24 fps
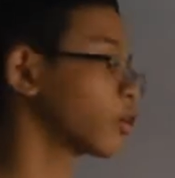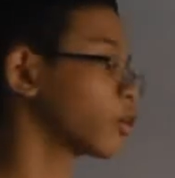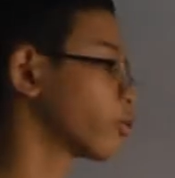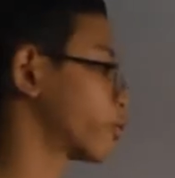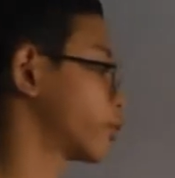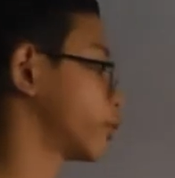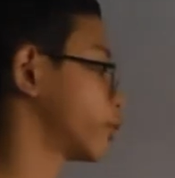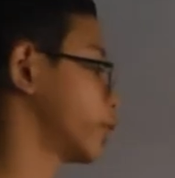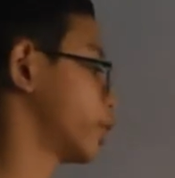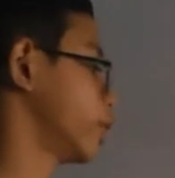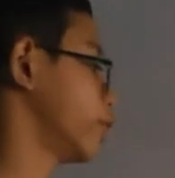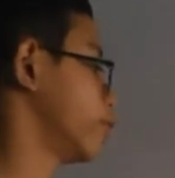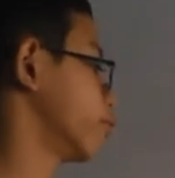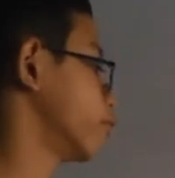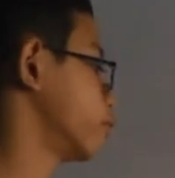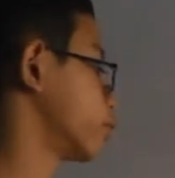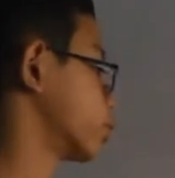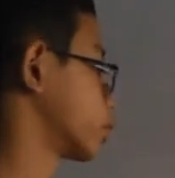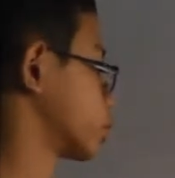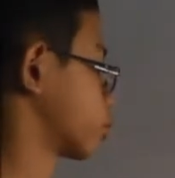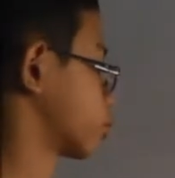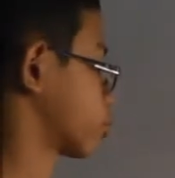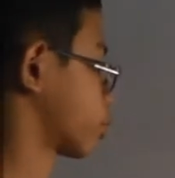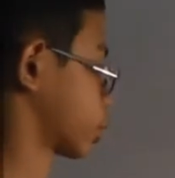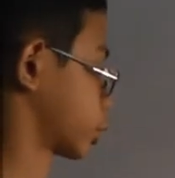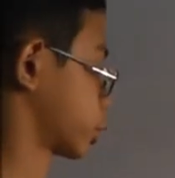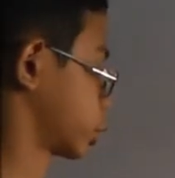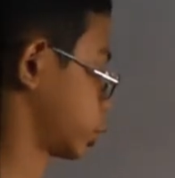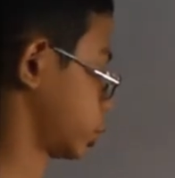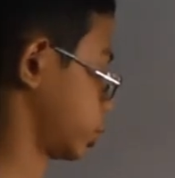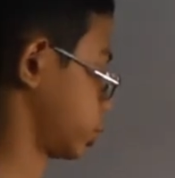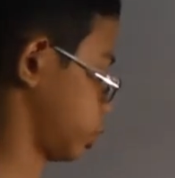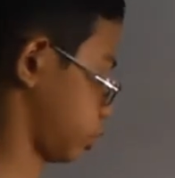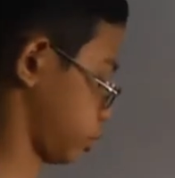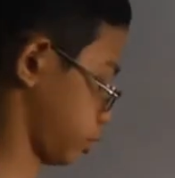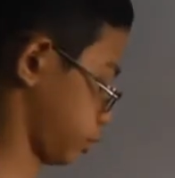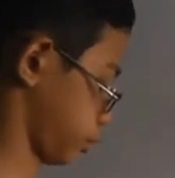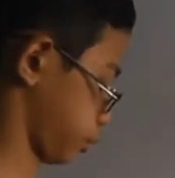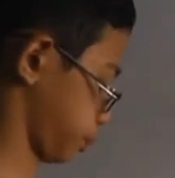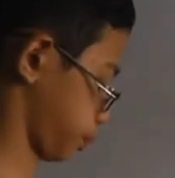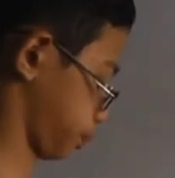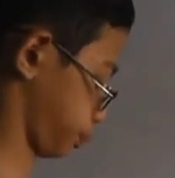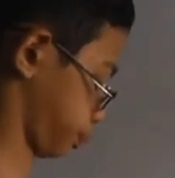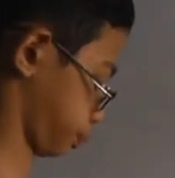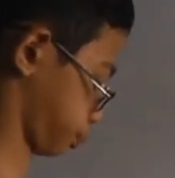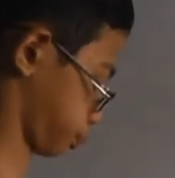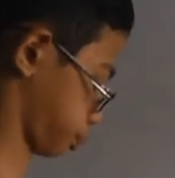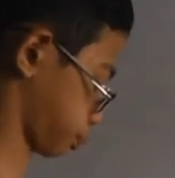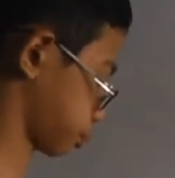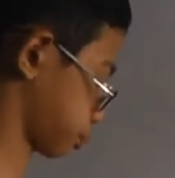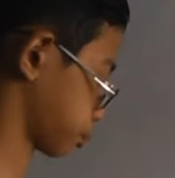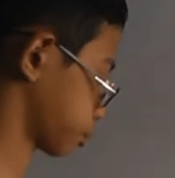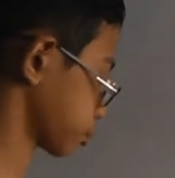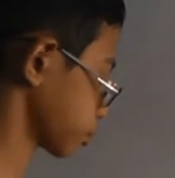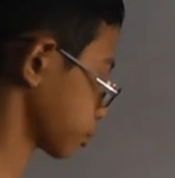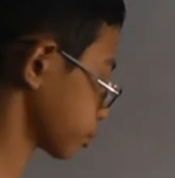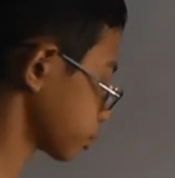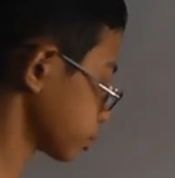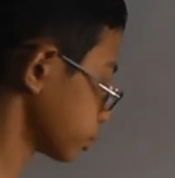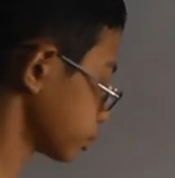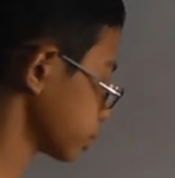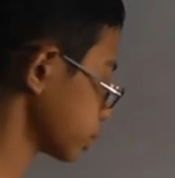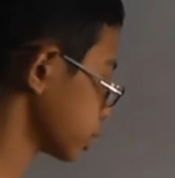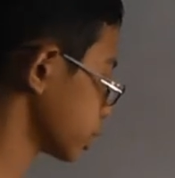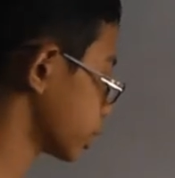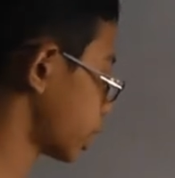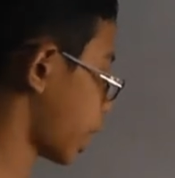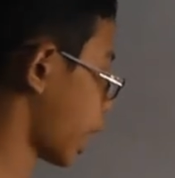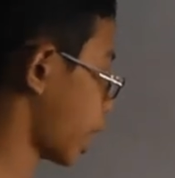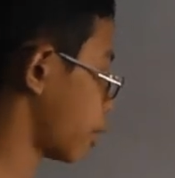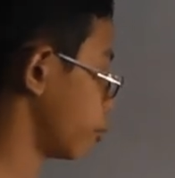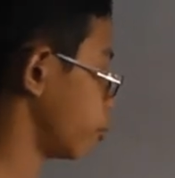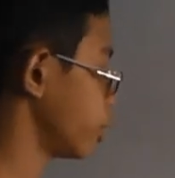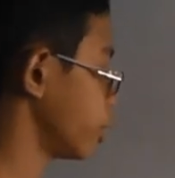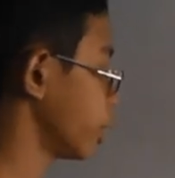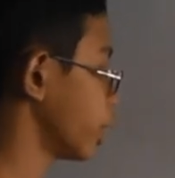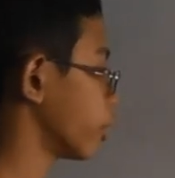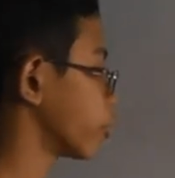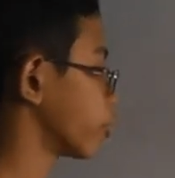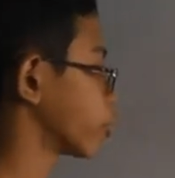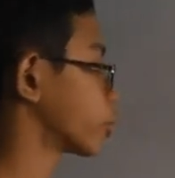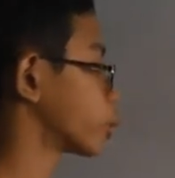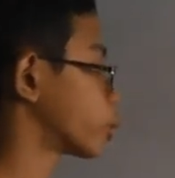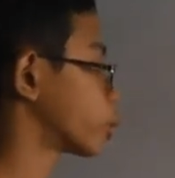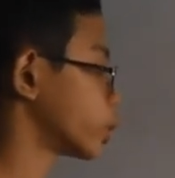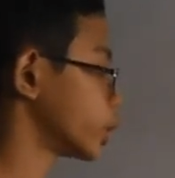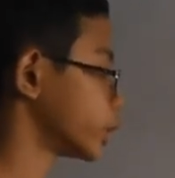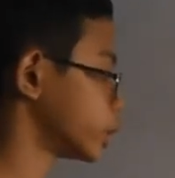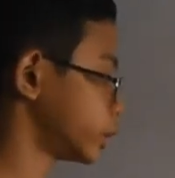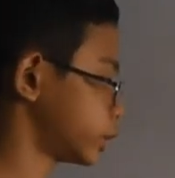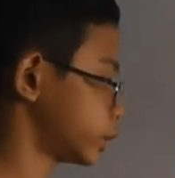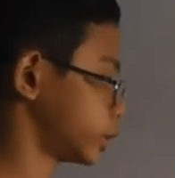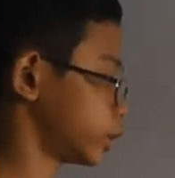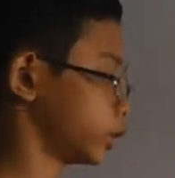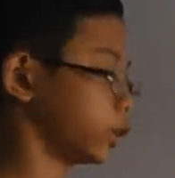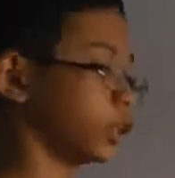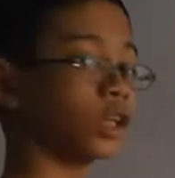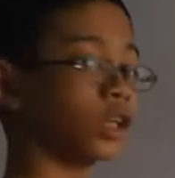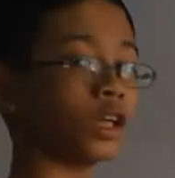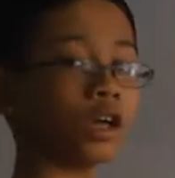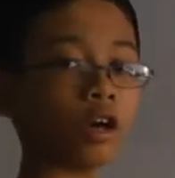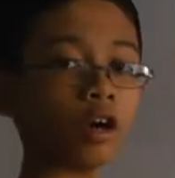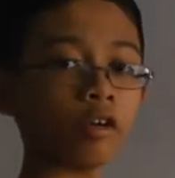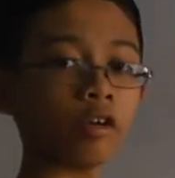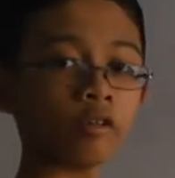of the inverse function. And we have created a